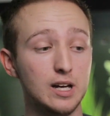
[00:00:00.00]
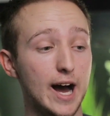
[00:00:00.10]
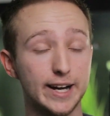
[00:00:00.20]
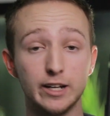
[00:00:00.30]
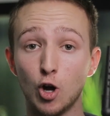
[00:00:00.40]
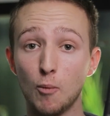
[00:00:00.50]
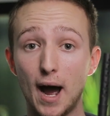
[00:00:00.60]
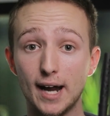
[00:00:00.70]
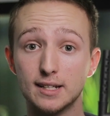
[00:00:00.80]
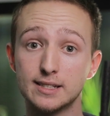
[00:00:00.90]
I can go
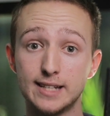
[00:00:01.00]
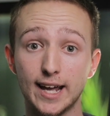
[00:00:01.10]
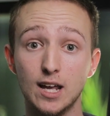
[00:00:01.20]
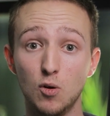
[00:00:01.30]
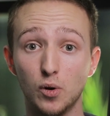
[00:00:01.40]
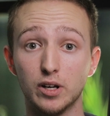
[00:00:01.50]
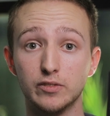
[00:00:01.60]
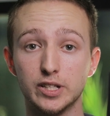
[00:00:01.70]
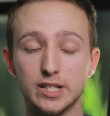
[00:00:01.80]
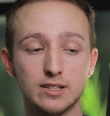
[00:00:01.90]
buy a second one
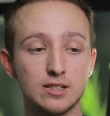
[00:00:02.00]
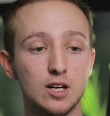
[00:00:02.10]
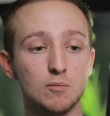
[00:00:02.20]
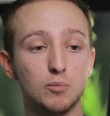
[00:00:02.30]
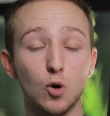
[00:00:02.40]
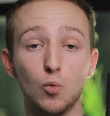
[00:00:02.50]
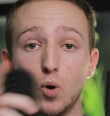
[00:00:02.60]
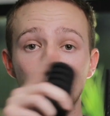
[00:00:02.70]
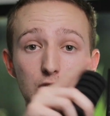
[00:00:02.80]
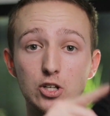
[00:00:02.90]
of these, put
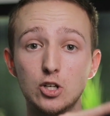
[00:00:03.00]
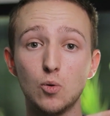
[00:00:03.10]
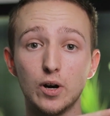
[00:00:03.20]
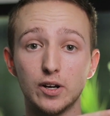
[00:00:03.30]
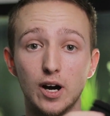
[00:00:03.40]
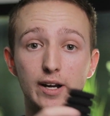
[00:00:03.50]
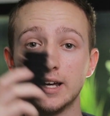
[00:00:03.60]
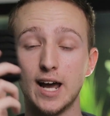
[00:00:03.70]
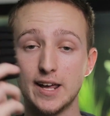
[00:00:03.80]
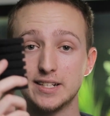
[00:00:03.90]
one new one on,
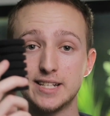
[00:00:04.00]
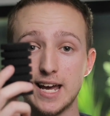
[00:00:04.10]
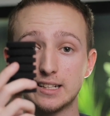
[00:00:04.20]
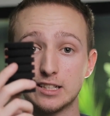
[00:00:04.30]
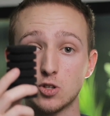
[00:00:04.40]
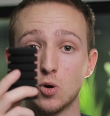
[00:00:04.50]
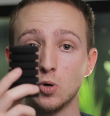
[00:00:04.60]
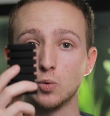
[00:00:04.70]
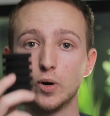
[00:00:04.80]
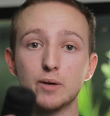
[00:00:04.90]
and then take this
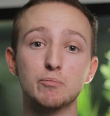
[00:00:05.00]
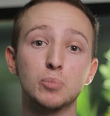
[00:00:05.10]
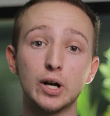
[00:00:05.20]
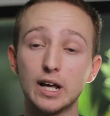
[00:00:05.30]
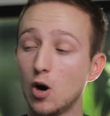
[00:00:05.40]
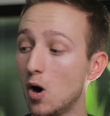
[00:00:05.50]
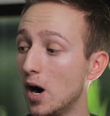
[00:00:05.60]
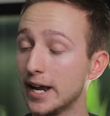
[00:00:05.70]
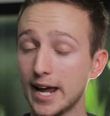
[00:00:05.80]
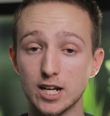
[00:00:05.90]
old one and put it
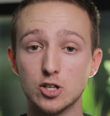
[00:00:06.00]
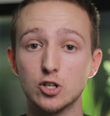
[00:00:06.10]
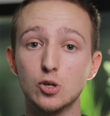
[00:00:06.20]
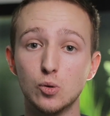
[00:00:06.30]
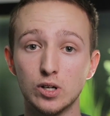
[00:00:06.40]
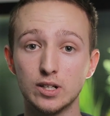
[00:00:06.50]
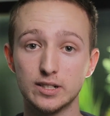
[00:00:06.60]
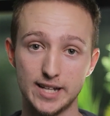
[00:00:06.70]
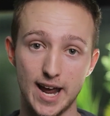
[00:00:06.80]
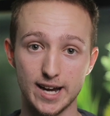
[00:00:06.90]
on a new
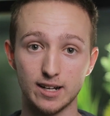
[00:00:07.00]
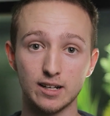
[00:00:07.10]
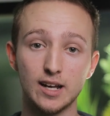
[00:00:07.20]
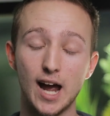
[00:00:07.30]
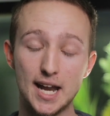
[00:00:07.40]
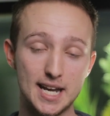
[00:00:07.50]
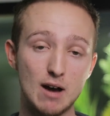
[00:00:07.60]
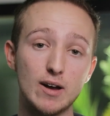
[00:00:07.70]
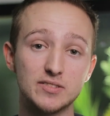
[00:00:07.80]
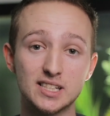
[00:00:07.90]
tank. And
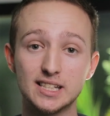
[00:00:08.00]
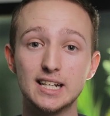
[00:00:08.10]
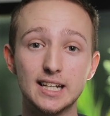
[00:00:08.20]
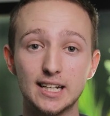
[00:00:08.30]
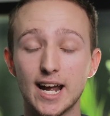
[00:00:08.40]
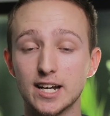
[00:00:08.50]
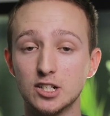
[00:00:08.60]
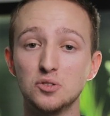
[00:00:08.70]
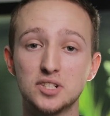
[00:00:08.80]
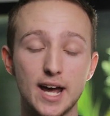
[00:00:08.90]
now I've seeded a
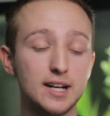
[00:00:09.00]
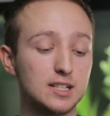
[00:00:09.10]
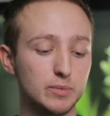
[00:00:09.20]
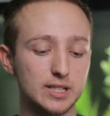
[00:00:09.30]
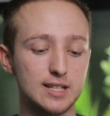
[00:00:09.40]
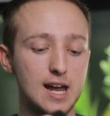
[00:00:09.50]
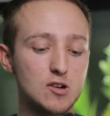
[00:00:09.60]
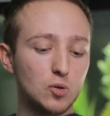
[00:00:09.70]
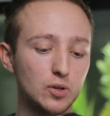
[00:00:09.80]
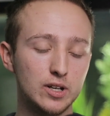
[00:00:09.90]
new tank to be
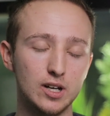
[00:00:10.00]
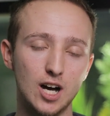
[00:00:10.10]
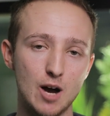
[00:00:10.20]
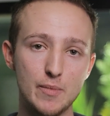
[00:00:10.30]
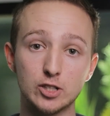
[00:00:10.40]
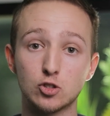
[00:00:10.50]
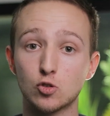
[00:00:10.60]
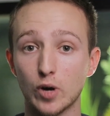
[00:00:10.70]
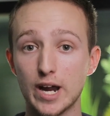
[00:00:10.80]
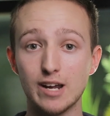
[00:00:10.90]
cycled. It's
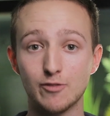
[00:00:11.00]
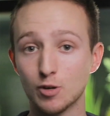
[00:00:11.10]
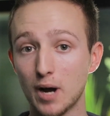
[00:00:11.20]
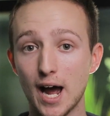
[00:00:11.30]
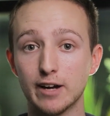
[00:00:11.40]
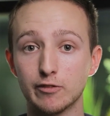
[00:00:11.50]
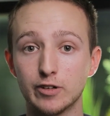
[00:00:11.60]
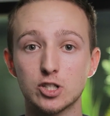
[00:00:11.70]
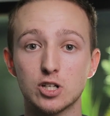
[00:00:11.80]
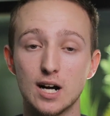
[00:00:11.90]
great if you're buying
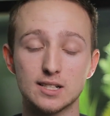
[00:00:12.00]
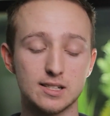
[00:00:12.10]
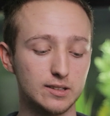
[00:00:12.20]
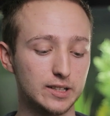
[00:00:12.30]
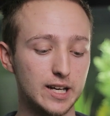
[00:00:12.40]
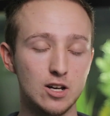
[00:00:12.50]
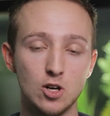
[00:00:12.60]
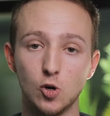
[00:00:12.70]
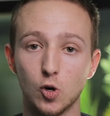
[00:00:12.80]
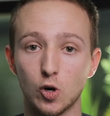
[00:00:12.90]
fish constantly,
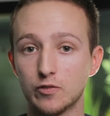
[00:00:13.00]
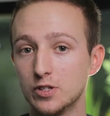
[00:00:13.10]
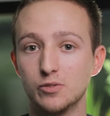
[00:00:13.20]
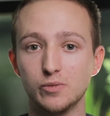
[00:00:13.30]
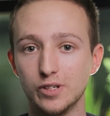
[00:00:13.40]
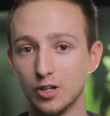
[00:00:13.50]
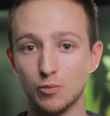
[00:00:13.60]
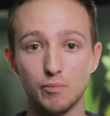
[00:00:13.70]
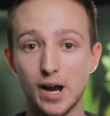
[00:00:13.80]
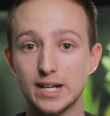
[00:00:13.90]
or if you,
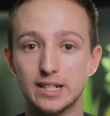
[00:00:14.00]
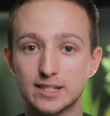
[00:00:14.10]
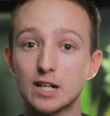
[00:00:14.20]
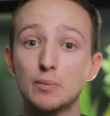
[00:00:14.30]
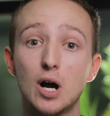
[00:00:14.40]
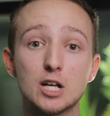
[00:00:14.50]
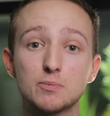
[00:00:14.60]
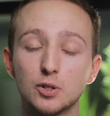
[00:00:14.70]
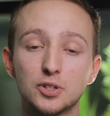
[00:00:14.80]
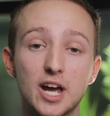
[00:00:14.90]
might need to set up a
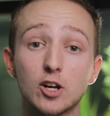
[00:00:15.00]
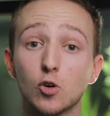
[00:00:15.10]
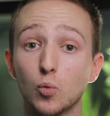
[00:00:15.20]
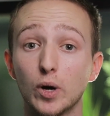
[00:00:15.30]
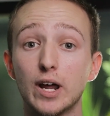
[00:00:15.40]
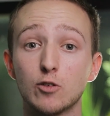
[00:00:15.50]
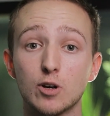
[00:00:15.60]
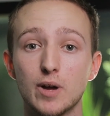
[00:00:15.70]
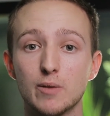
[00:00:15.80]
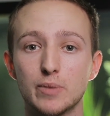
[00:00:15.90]
hospital tank or whatever
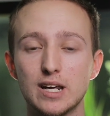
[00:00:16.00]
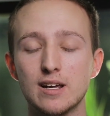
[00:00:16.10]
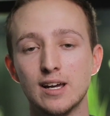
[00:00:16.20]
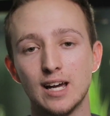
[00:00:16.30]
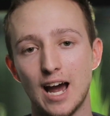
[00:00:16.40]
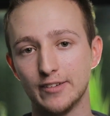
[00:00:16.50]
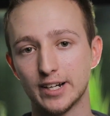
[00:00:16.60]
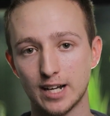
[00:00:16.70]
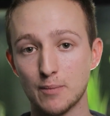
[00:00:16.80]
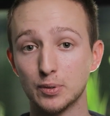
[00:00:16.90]
it may be.
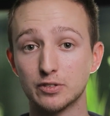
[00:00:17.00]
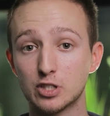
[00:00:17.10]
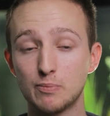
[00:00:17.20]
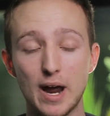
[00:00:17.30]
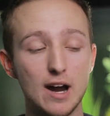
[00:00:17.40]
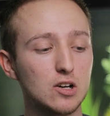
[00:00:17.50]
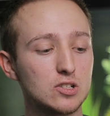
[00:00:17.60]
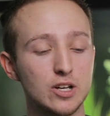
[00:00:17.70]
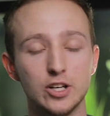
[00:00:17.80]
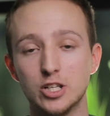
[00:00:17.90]
Having a couple of
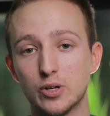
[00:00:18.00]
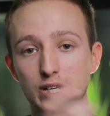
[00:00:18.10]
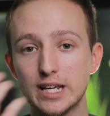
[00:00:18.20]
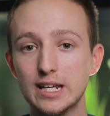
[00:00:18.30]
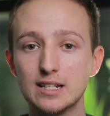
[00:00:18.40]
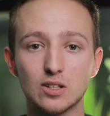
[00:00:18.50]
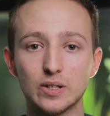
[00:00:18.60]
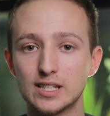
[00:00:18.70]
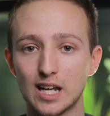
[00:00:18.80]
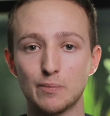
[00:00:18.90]
spares, you can
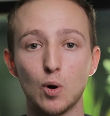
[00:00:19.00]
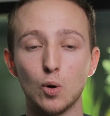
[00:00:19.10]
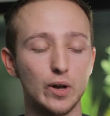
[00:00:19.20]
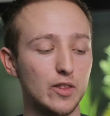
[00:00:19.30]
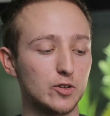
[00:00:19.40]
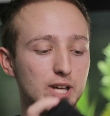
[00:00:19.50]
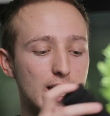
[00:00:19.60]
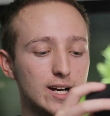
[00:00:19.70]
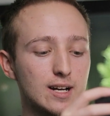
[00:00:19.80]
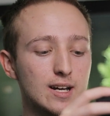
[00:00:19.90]
easily set up a whole nother
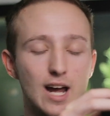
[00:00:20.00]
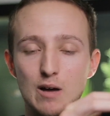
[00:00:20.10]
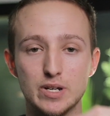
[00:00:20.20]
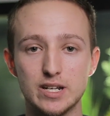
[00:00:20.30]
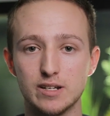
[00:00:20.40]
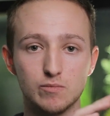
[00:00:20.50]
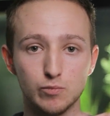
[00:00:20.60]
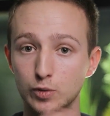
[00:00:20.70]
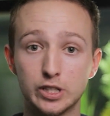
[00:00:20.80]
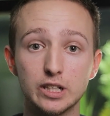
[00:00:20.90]
tank and be
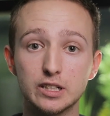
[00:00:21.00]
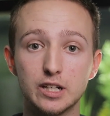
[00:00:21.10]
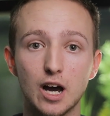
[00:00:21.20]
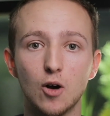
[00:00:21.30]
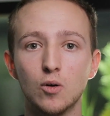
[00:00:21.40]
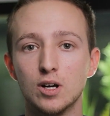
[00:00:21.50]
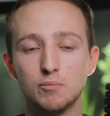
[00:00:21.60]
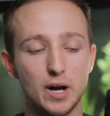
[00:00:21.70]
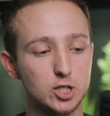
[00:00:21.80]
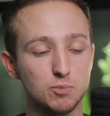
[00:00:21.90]
good to go
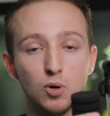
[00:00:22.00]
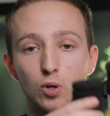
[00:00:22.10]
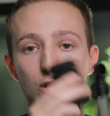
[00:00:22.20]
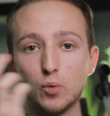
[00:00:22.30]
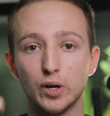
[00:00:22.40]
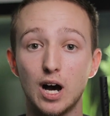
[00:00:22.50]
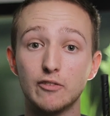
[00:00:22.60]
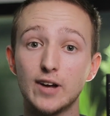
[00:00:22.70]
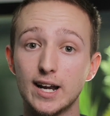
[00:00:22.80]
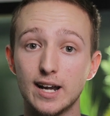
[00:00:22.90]
by just pulling one
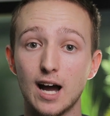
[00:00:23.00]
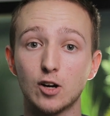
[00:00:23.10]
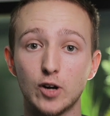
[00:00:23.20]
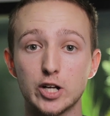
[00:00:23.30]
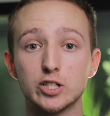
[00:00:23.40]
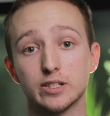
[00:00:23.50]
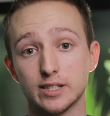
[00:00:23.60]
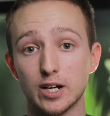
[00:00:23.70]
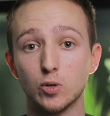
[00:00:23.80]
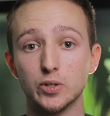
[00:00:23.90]
off and not crashing the
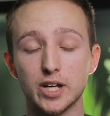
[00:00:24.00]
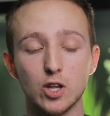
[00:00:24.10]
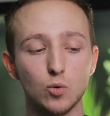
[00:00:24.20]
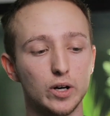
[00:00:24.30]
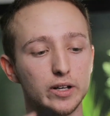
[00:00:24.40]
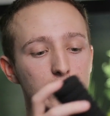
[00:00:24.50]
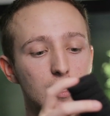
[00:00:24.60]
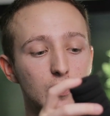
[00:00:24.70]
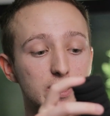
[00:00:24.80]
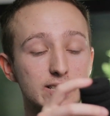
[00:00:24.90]
cycle on the other one.
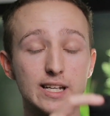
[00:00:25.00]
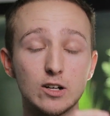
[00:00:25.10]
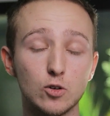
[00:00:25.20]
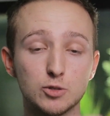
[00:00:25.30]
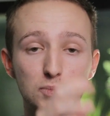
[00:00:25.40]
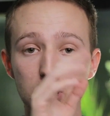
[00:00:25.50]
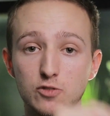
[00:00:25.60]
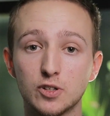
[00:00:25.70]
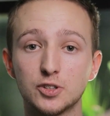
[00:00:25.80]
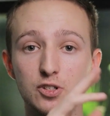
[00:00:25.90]
The single
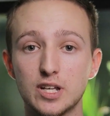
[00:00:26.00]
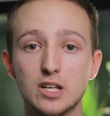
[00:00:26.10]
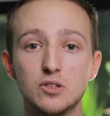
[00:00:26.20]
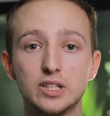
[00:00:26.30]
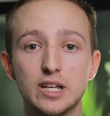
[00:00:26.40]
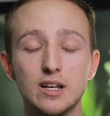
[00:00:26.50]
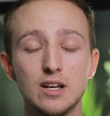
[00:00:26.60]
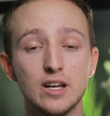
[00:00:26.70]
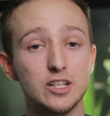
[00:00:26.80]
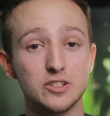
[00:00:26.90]
sponge filters that you see,
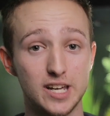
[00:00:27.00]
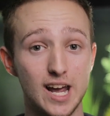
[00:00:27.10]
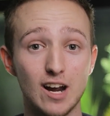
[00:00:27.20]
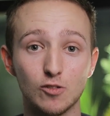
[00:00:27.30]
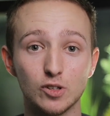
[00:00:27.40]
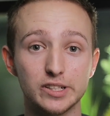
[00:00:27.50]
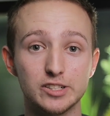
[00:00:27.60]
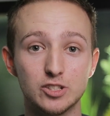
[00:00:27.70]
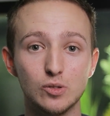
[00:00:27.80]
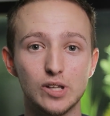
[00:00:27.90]
you can't really
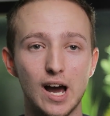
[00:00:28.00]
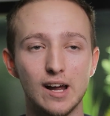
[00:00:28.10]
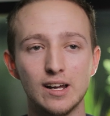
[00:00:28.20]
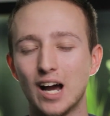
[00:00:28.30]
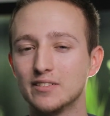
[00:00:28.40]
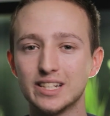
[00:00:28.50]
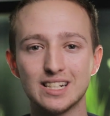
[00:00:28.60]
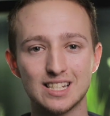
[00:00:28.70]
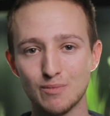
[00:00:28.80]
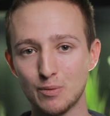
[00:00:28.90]
do that. I've
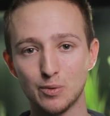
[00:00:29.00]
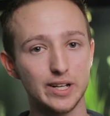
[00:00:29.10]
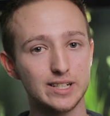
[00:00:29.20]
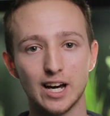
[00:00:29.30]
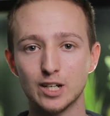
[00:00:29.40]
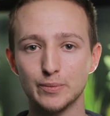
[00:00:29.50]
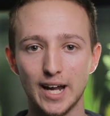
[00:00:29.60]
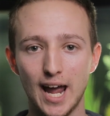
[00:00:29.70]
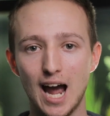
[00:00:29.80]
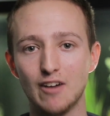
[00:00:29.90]
seen some people like cut them in
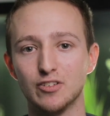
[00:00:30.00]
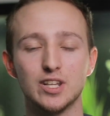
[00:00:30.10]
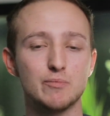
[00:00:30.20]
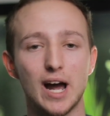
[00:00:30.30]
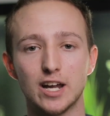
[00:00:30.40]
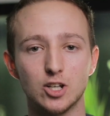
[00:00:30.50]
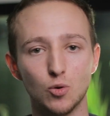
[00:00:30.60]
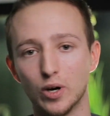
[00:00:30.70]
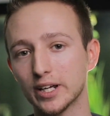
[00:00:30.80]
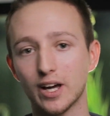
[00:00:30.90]
half and they buy a
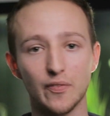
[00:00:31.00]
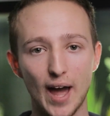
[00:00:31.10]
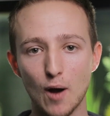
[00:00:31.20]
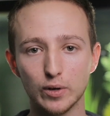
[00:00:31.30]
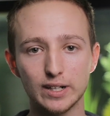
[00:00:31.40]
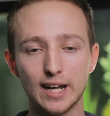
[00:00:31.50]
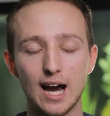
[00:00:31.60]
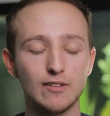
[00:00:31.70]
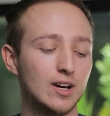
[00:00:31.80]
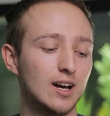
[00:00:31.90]
new one and cut that one in
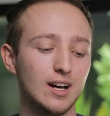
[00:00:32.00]
half.